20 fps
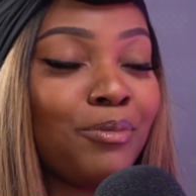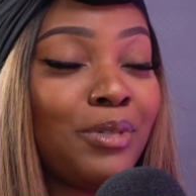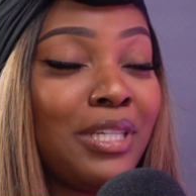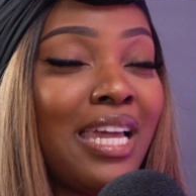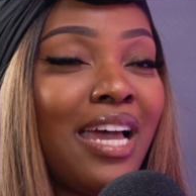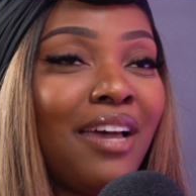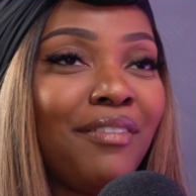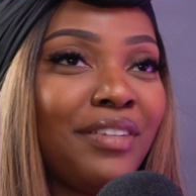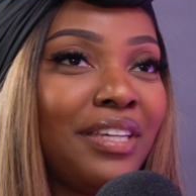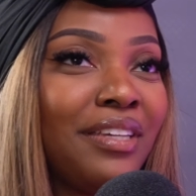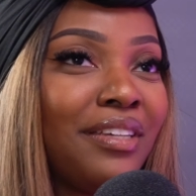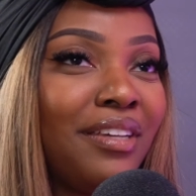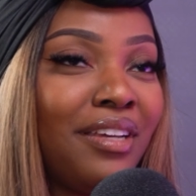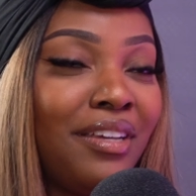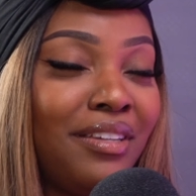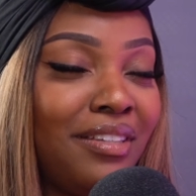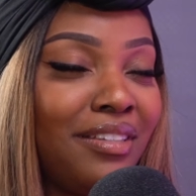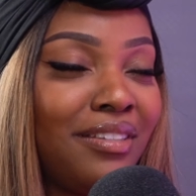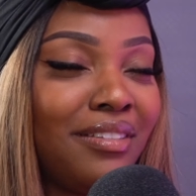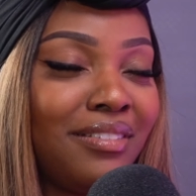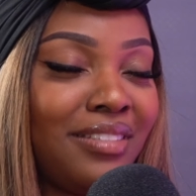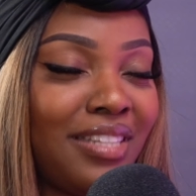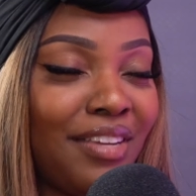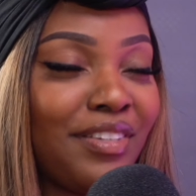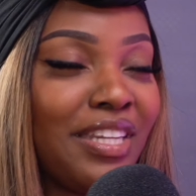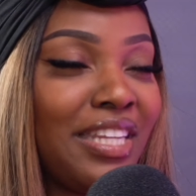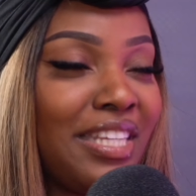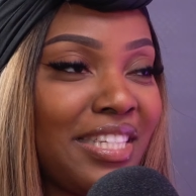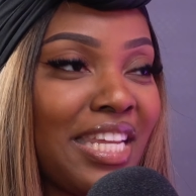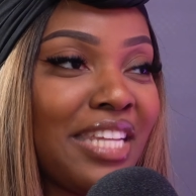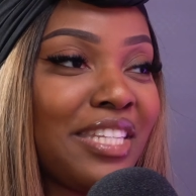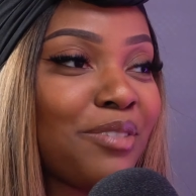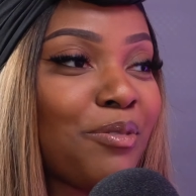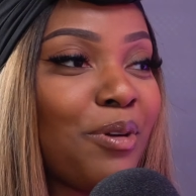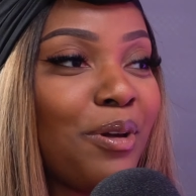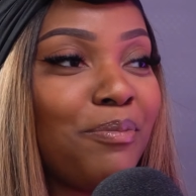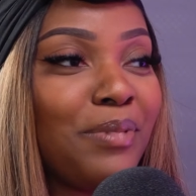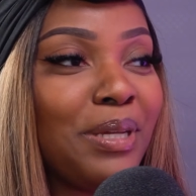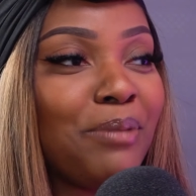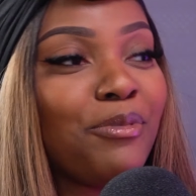We have definitely a status
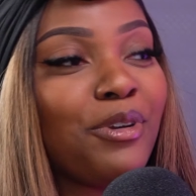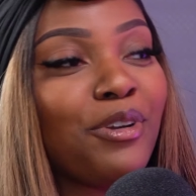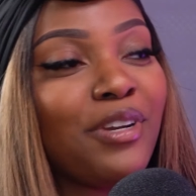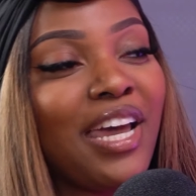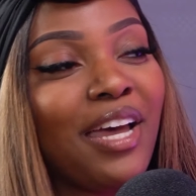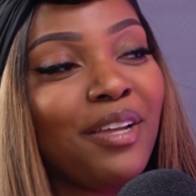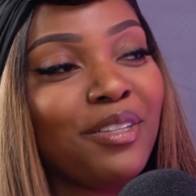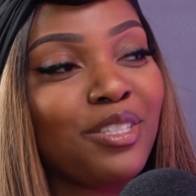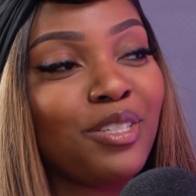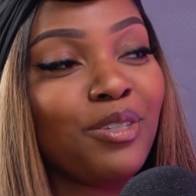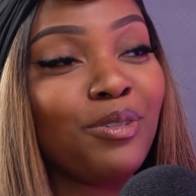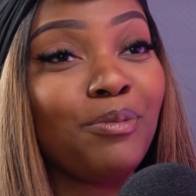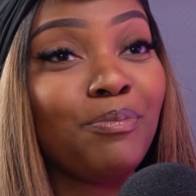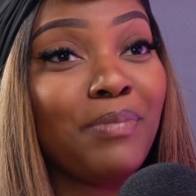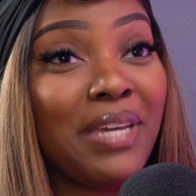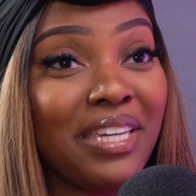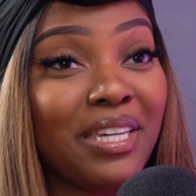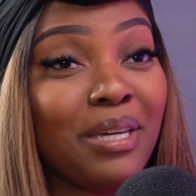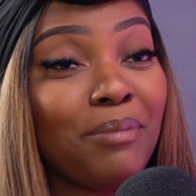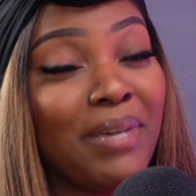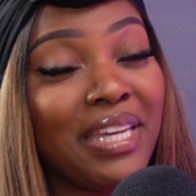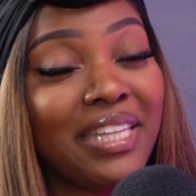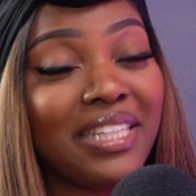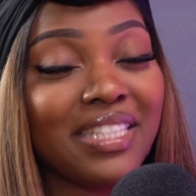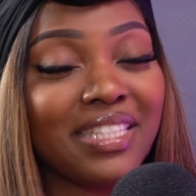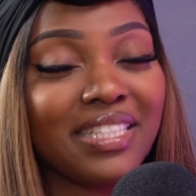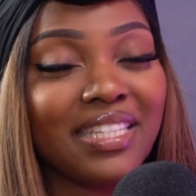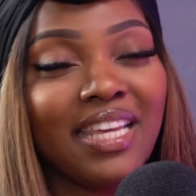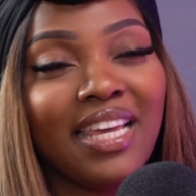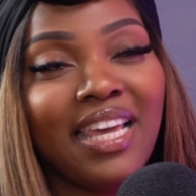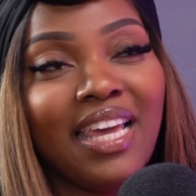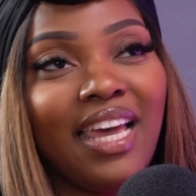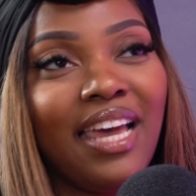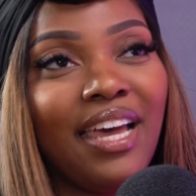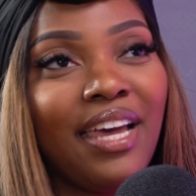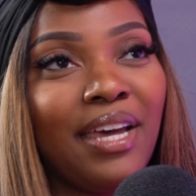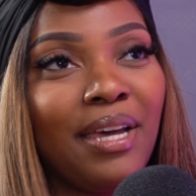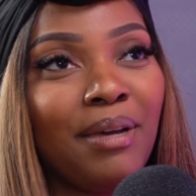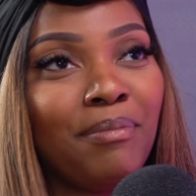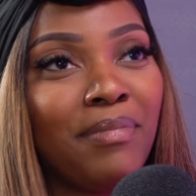quo at Beamery on how to make commits.
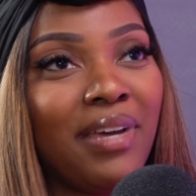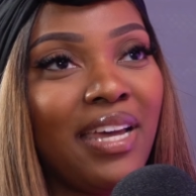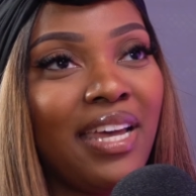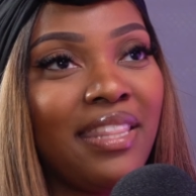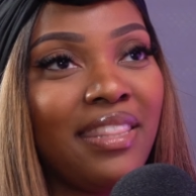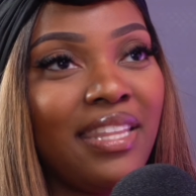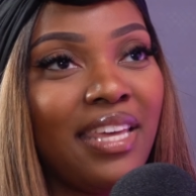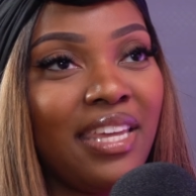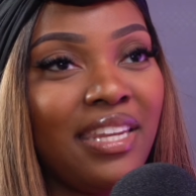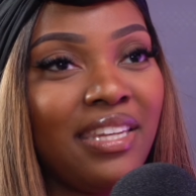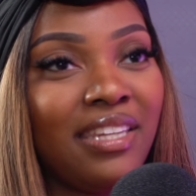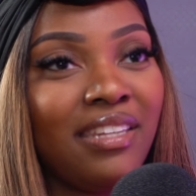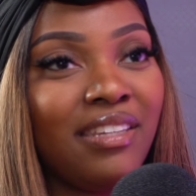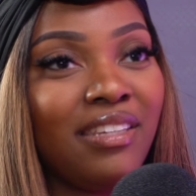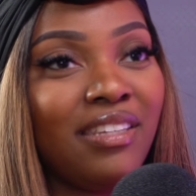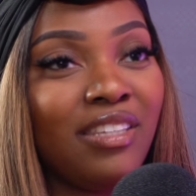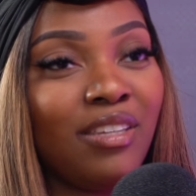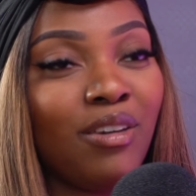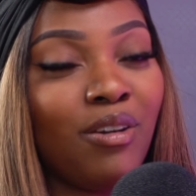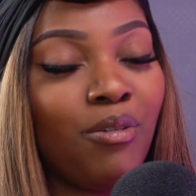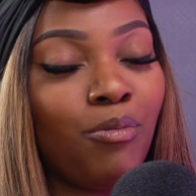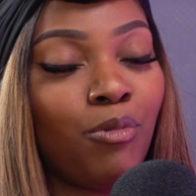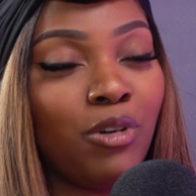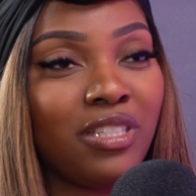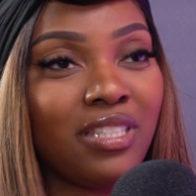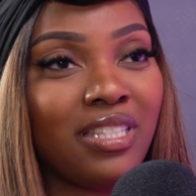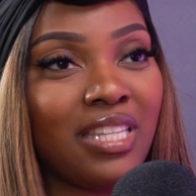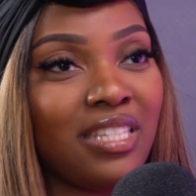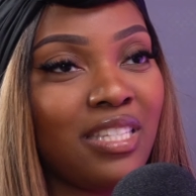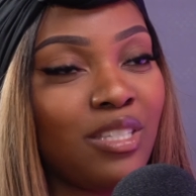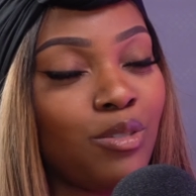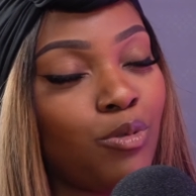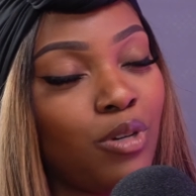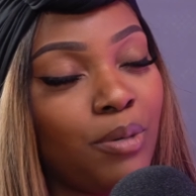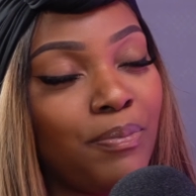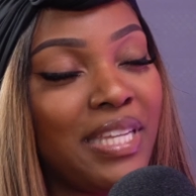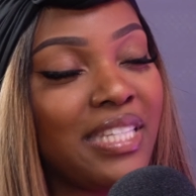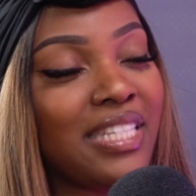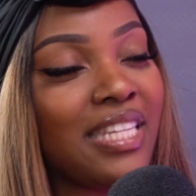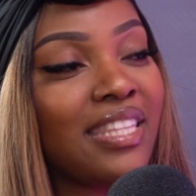And then once this is all
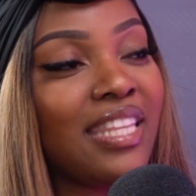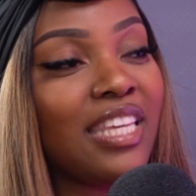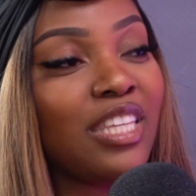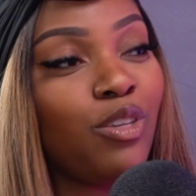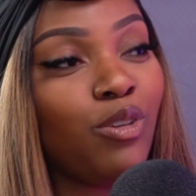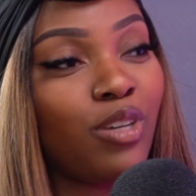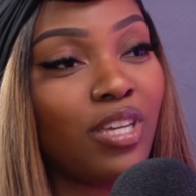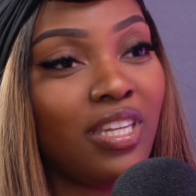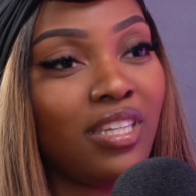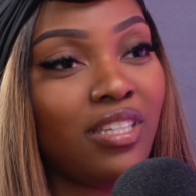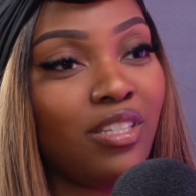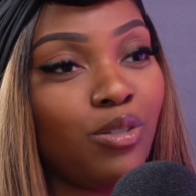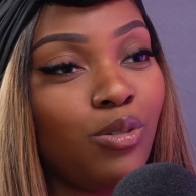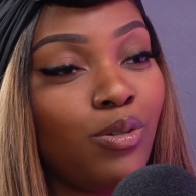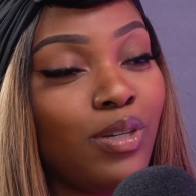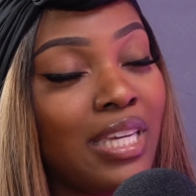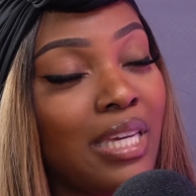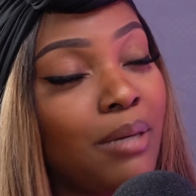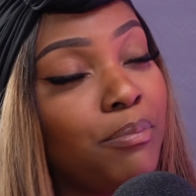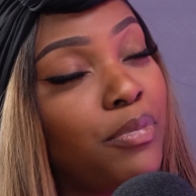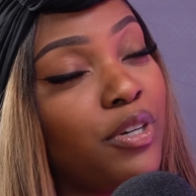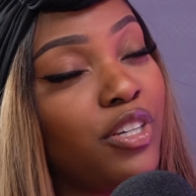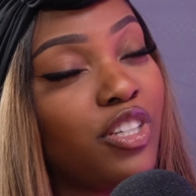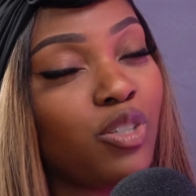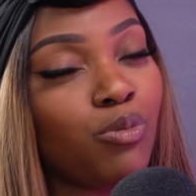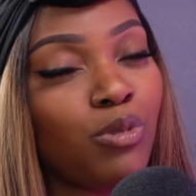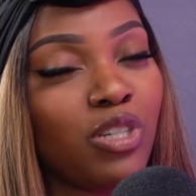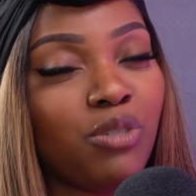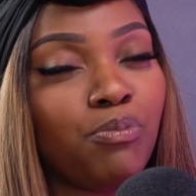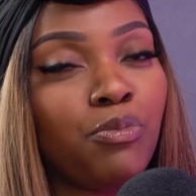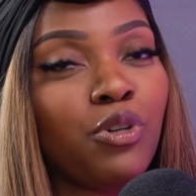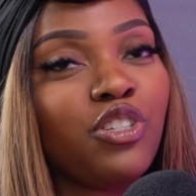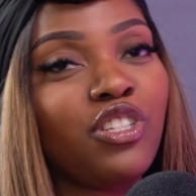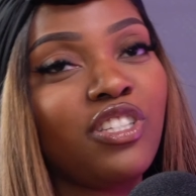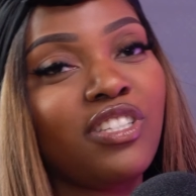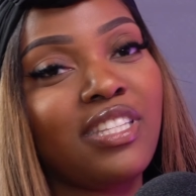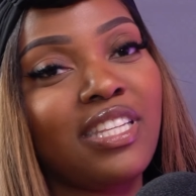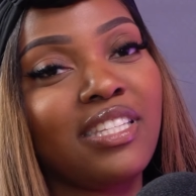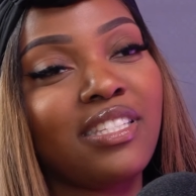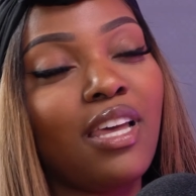committed, then you can do a git push, which
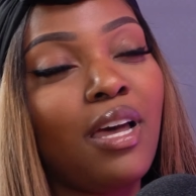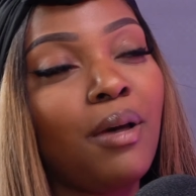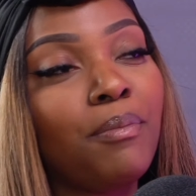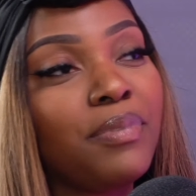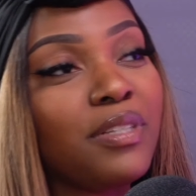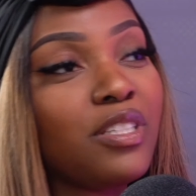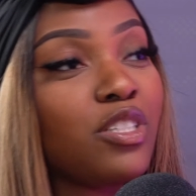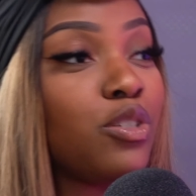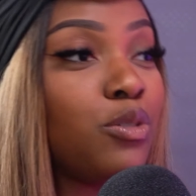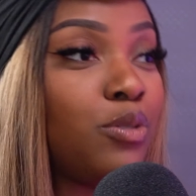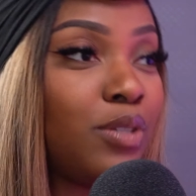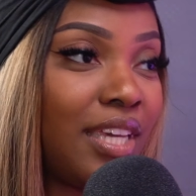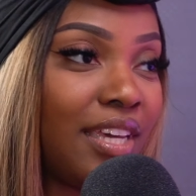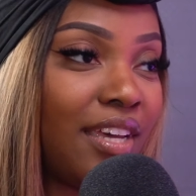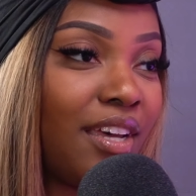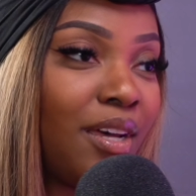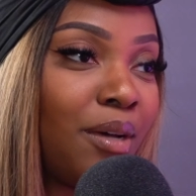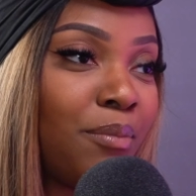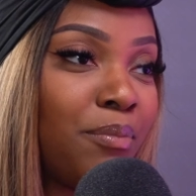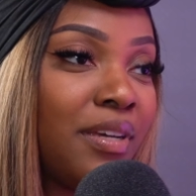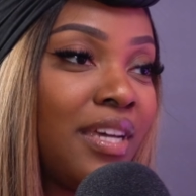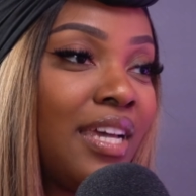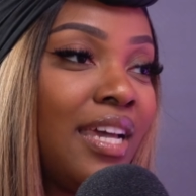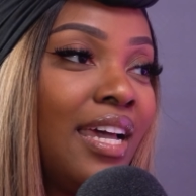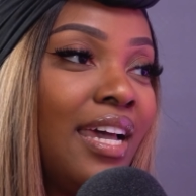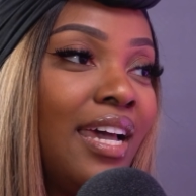pushes this up to GitHub.